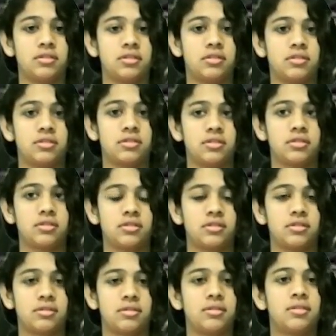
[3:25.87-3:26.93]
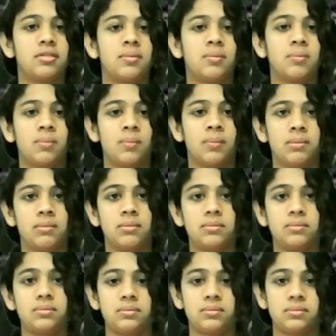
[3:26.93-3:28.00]

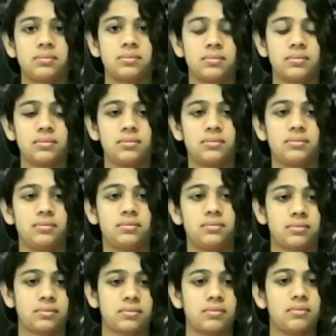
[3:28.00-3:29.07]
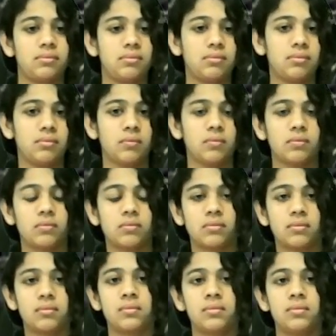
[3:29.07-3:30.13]

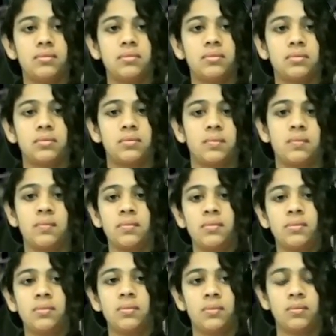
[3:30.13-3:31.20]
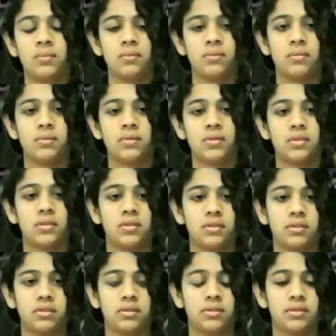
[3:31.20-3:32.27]

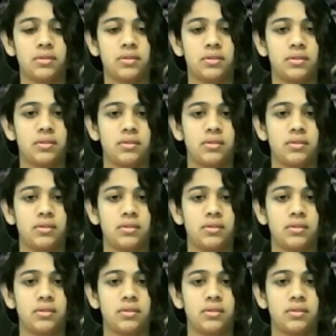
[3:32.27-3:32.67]
No words are spoken by the person on screen.